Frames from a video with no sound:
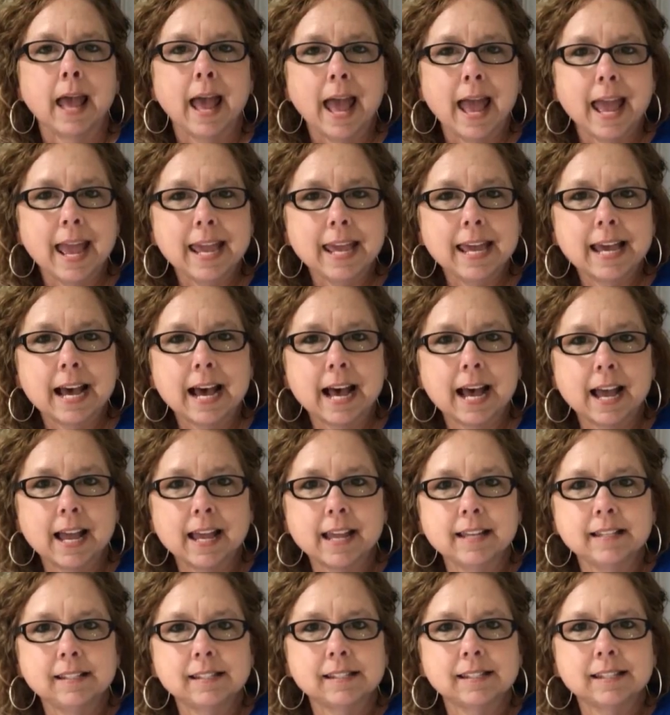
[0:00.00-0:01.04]
Hey
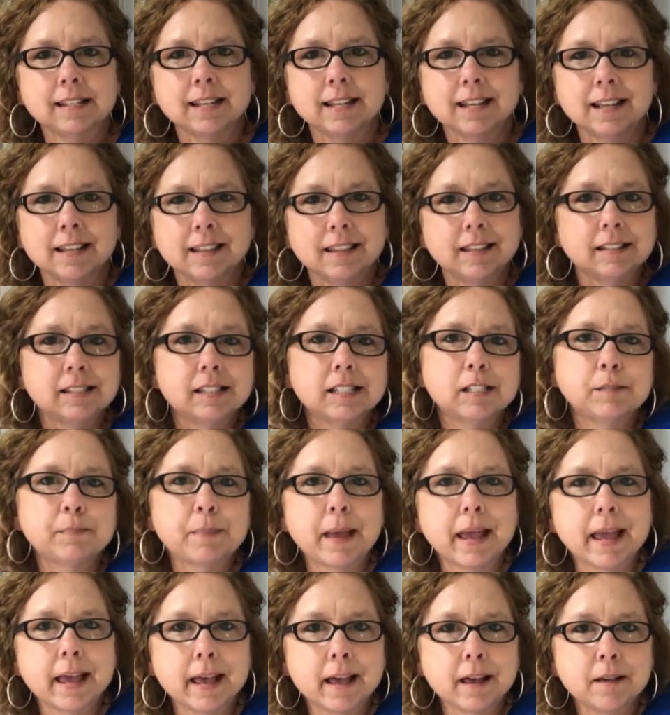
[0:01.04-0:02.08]
guys, this is
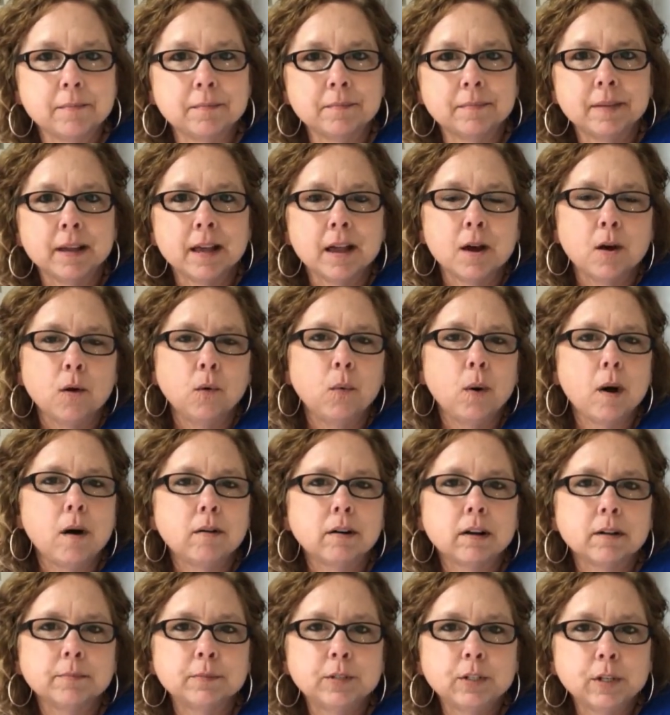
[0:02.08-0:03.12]
Pam.
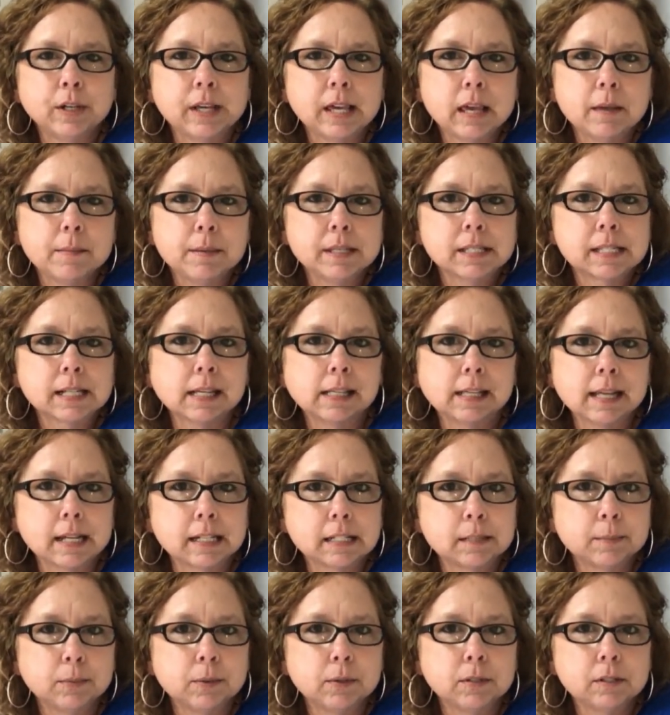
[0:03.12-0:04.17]
Welcome to Keeby's
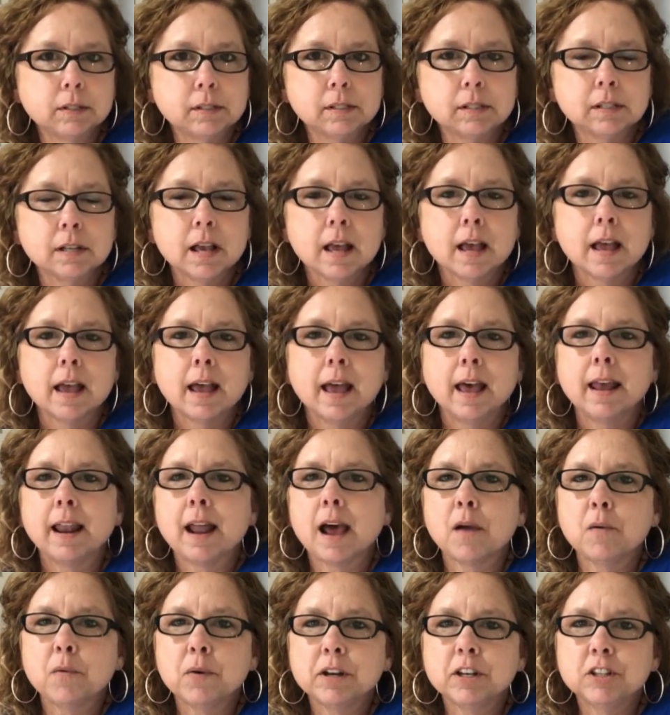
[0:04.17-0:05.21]
Collectibles, and
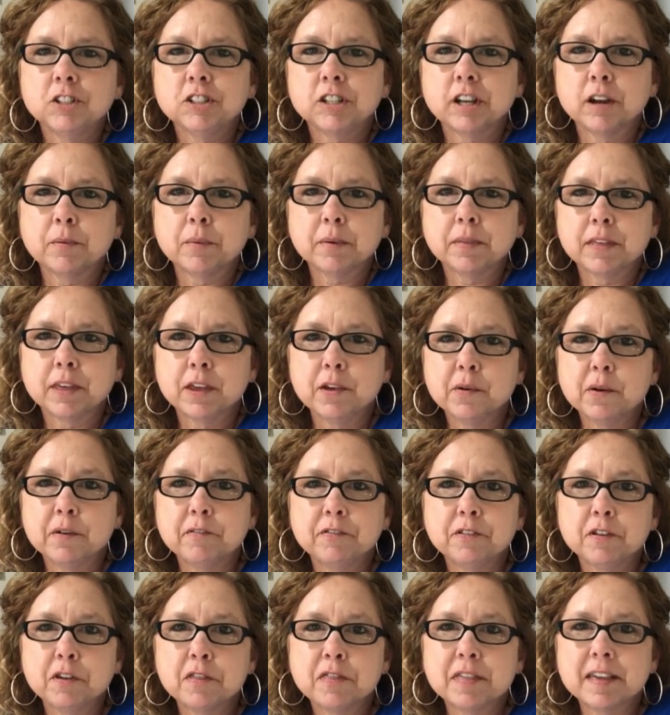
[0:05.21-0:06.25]
I want to share with you a
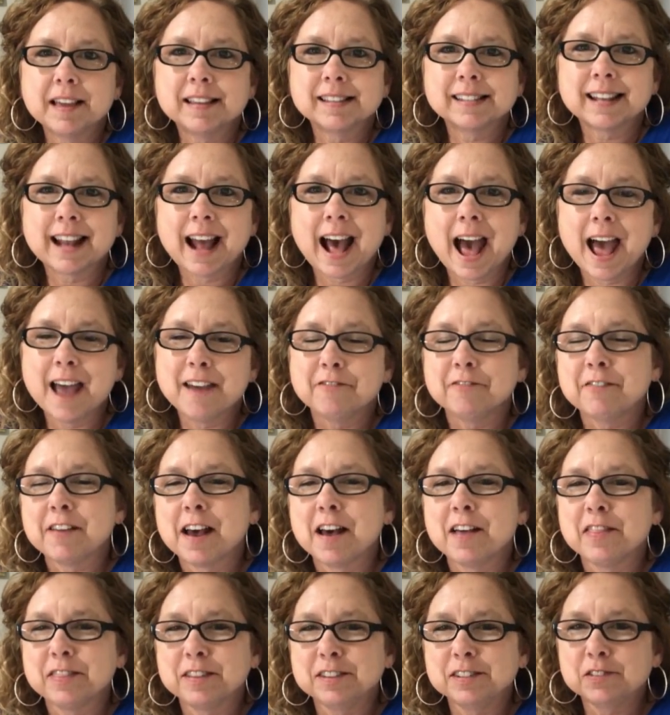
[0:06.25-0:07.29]
few things that I
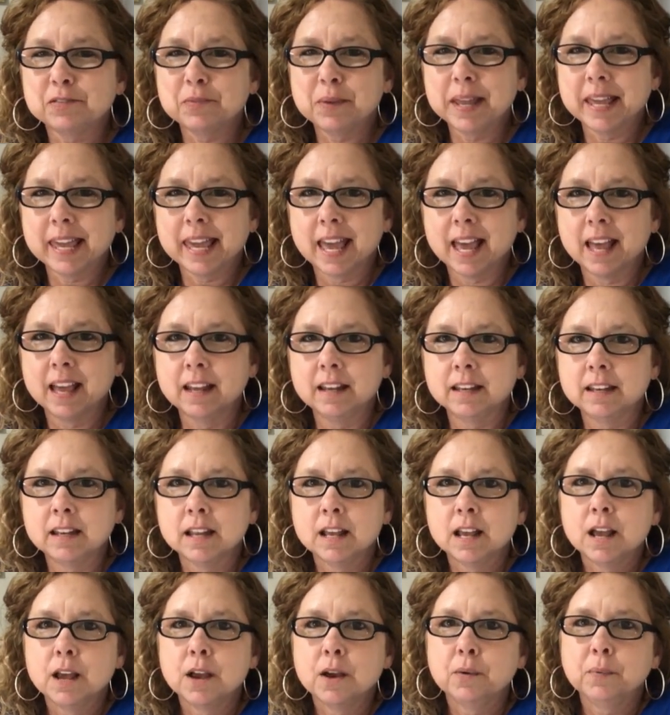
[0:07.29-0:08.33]
found this weekend
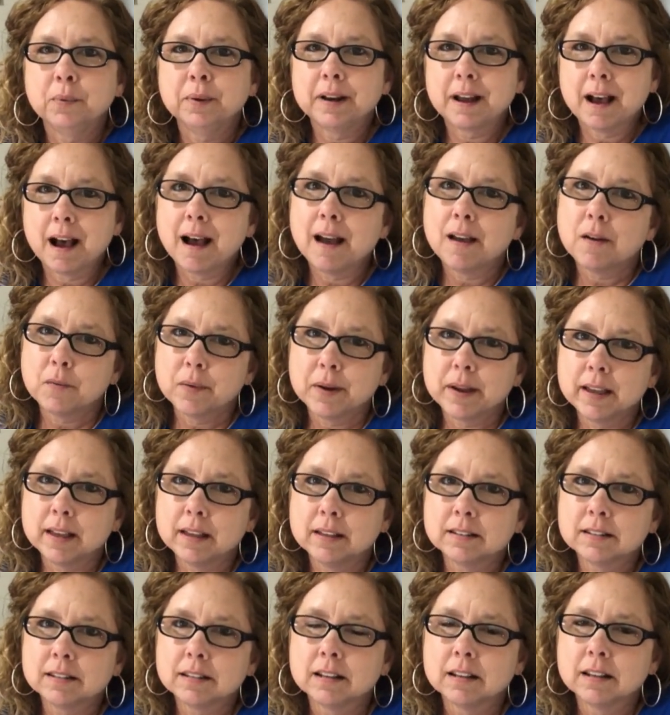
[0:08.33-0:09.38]
when I
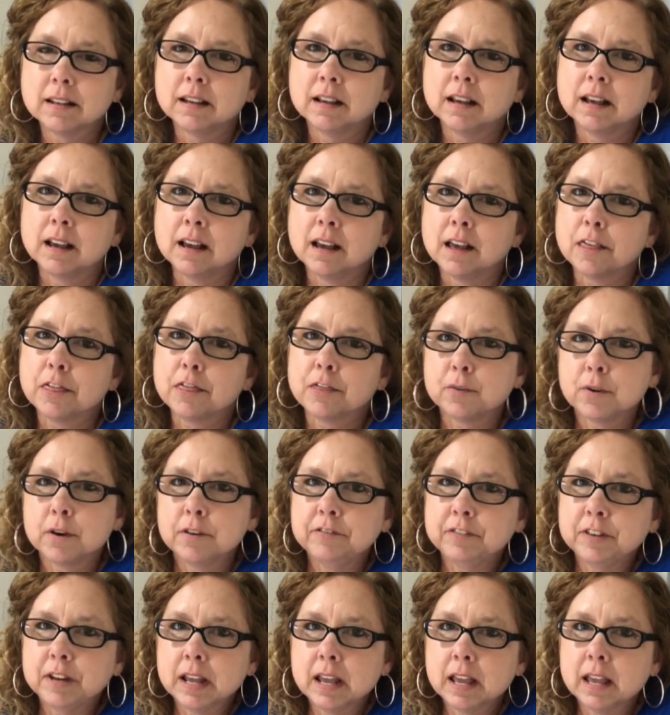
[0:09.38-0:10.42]
went
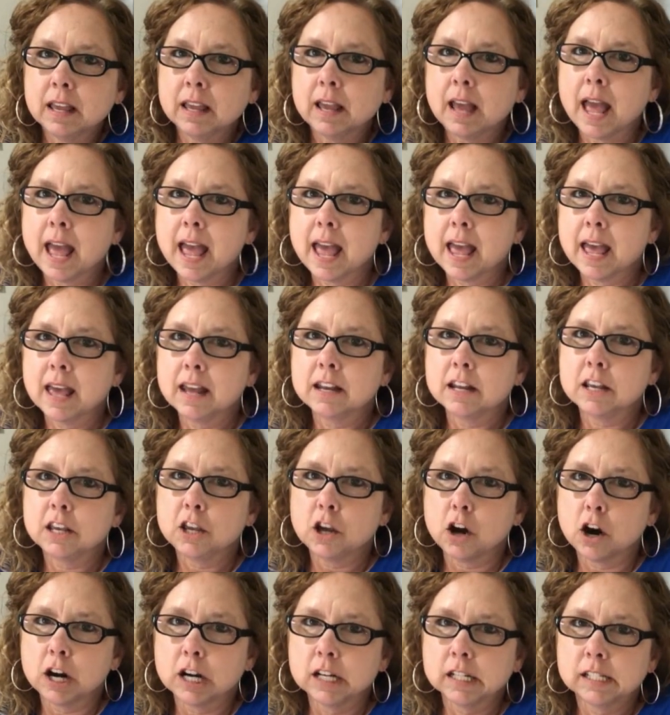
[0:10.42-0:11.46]
thrifting and
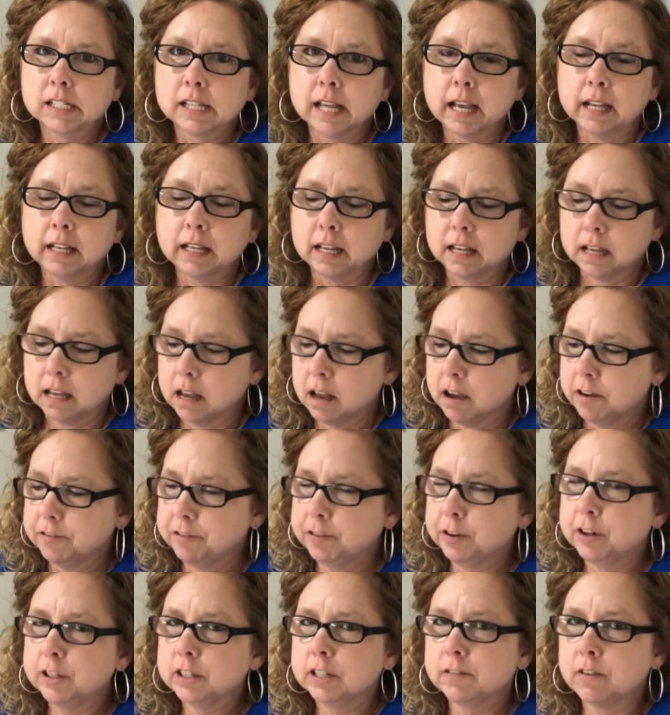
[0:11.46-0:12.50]
yard sailing.
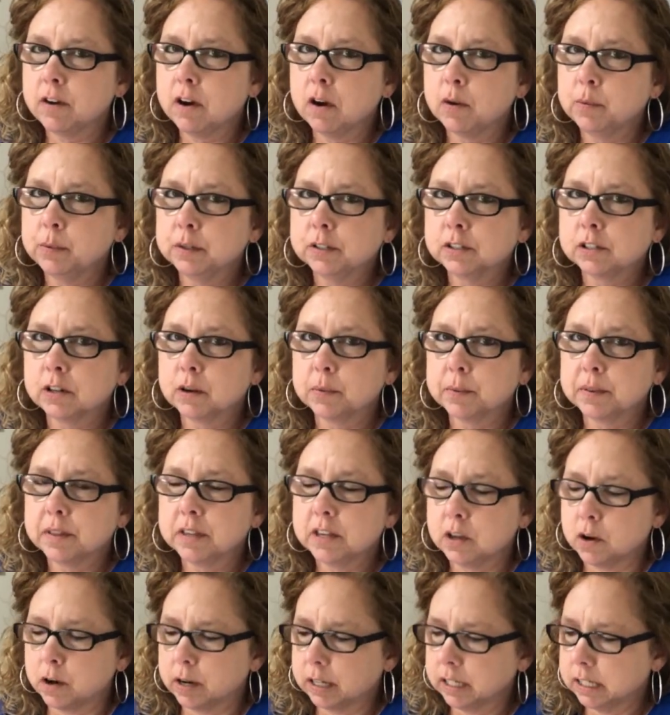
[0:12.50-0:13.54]
First of all, we'll start with
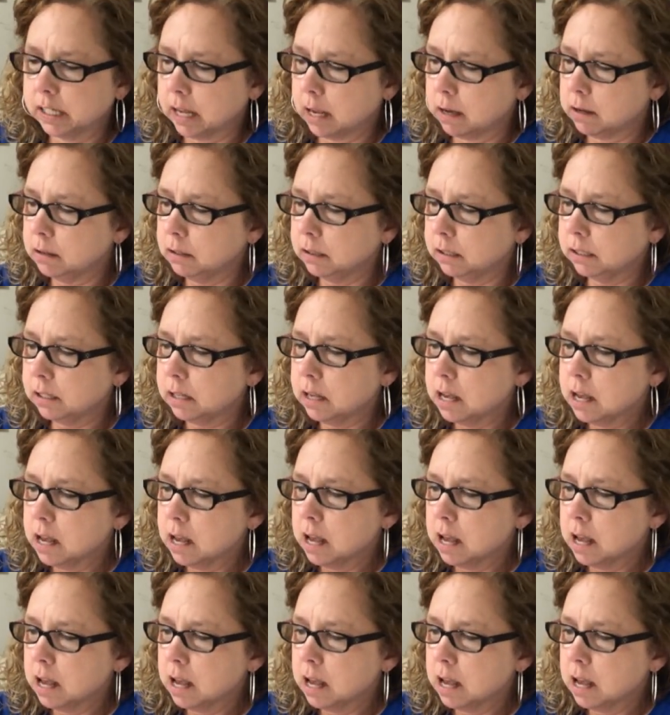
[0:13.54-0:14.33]
the yard sales.